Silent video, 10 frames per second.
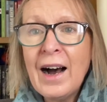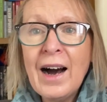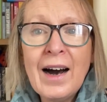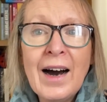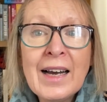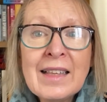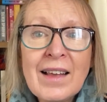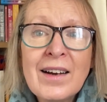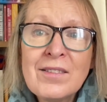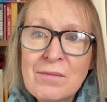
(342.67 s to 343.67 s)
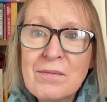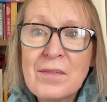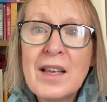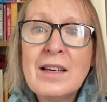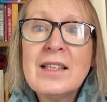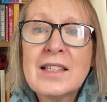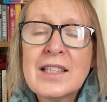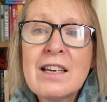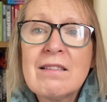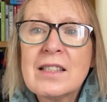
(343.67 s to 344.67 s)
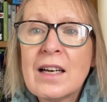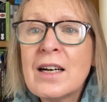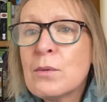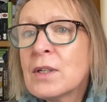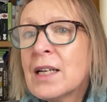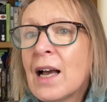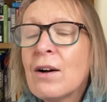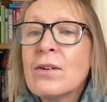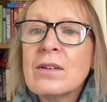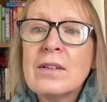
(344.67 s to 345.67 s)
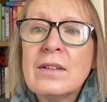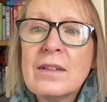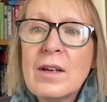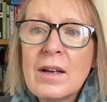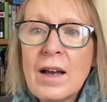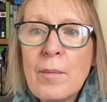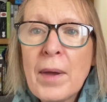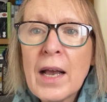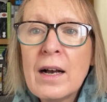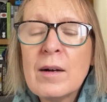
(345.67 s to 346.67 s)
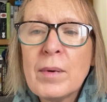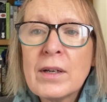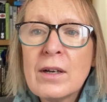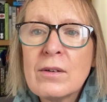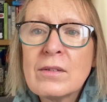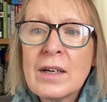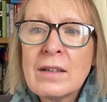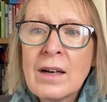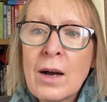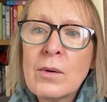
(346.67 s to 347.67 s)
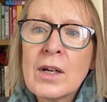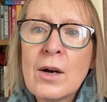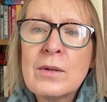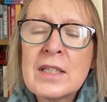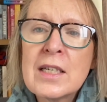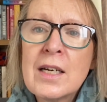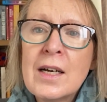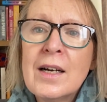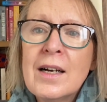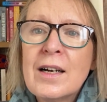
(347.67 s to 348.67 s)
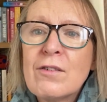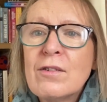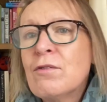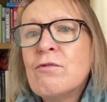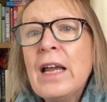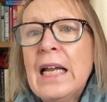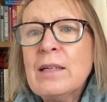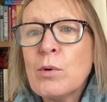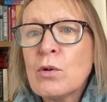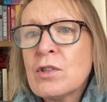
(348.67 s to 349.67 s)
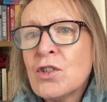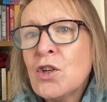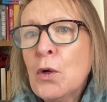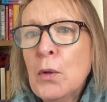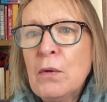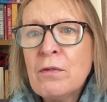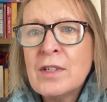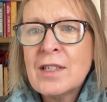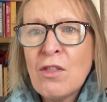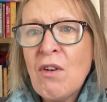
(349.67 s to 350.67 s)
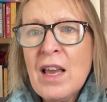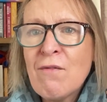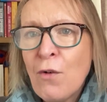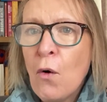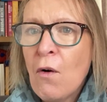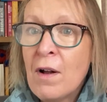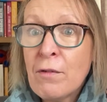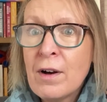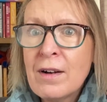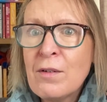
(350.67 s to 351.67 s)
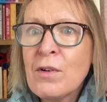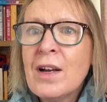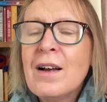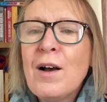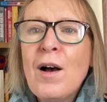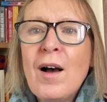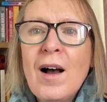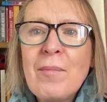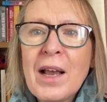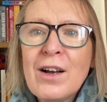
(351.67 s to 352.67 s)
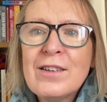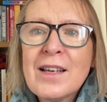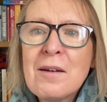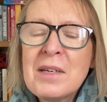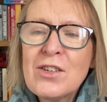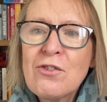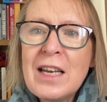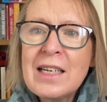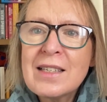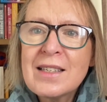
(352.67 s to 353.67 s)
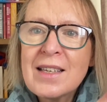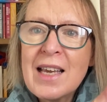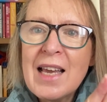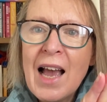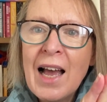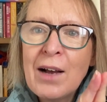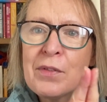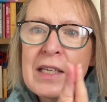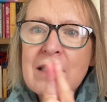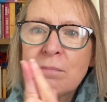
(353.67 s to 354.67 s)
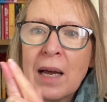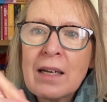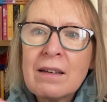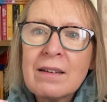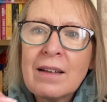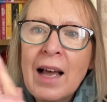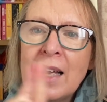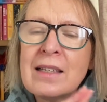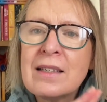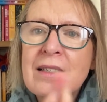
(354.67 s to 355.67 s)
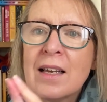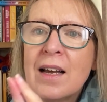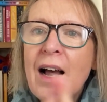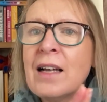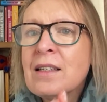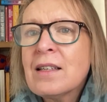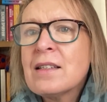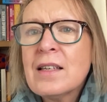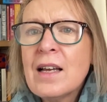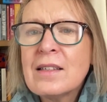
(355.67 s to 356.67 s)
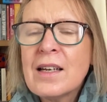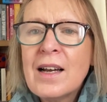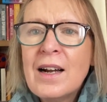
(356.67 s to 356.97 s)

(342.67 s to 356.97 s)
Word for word: I, I, it's a series that I will now pick up. I you know uh, I will go and read books two, three, four, and five because I'm intrigued to see how this battle ends. And as I said,